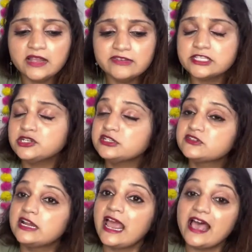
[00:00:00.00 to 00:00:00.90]
Western
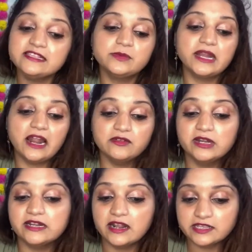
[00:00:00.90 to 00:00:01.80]
Australia has been
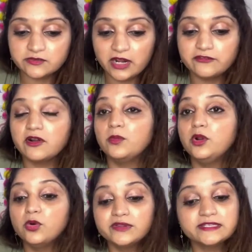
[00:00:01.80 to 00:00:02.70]
elevated as well from
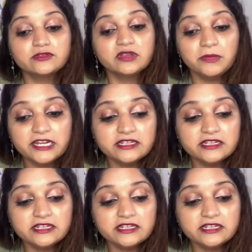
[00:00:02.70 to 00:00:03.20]
low risk to the